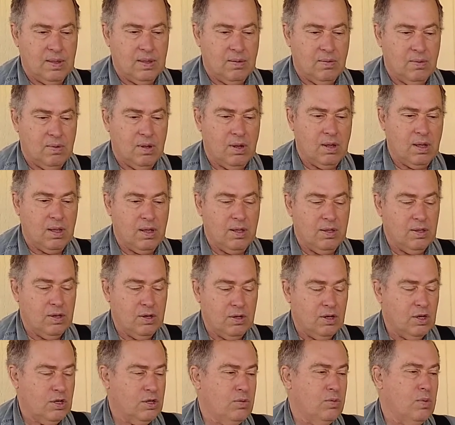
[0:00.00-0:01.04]
there
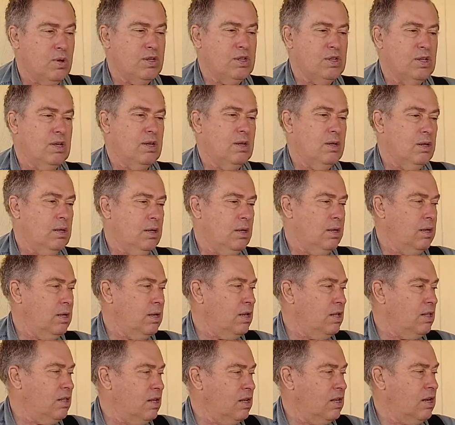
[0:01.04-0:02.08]
just wasn't
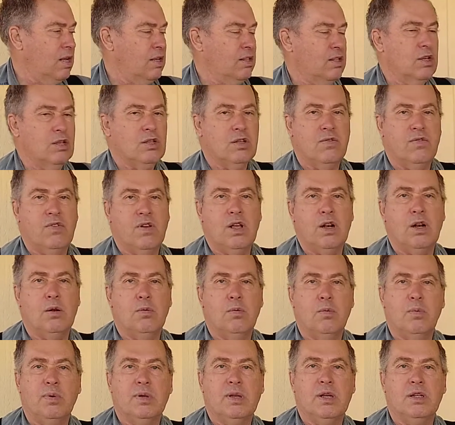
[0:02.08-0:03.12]
anything like this
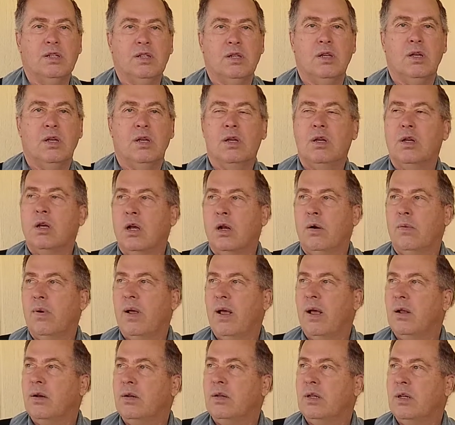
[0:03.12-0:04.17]
available, because
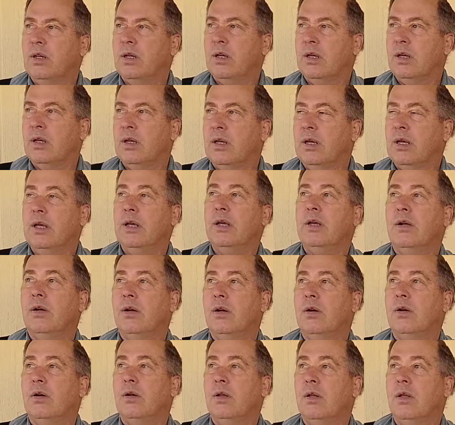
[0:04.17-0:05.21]
around
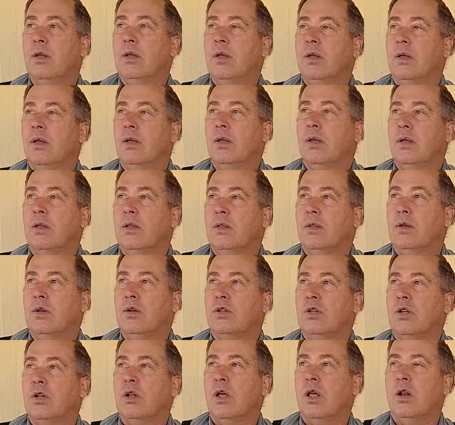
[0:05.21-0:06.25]
here there's
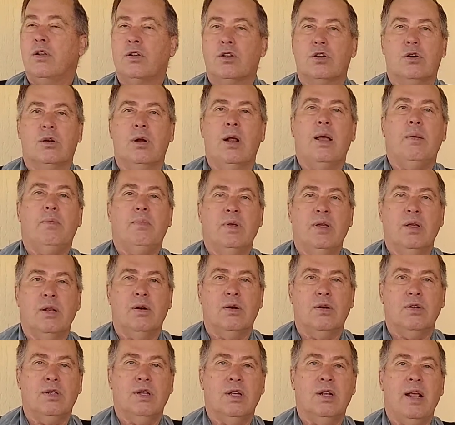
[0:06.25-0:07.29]
a lot of scrap
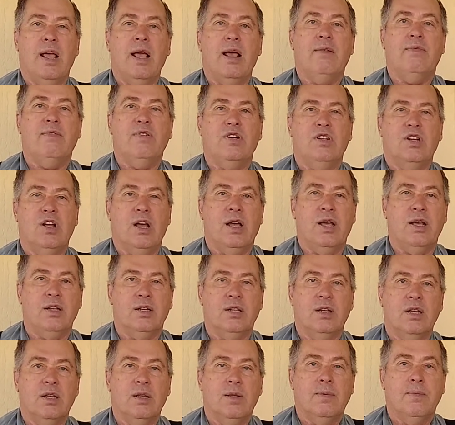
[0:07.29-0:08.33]
dealers that
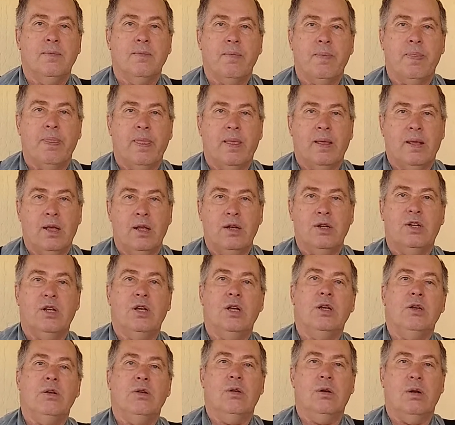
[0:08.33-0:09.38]
advertise
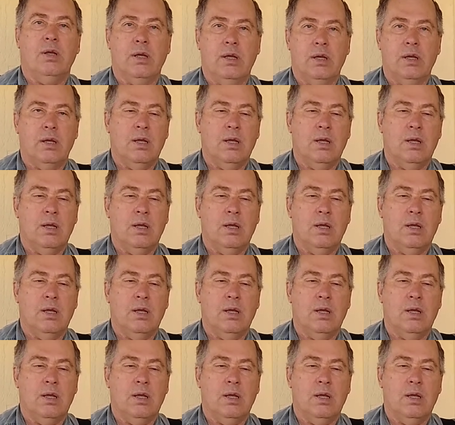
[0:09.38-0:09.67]
continually,